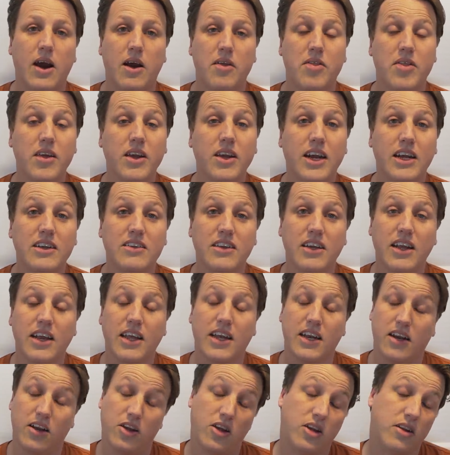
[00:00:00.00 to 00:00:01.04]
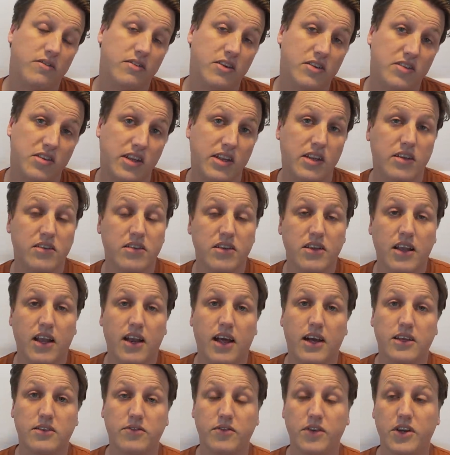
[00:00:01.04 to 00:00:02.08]
I think ideally, and a lot of you said this in the
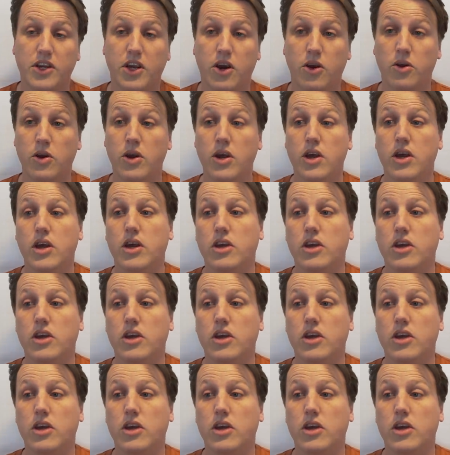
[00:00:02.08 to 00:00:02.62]
last video,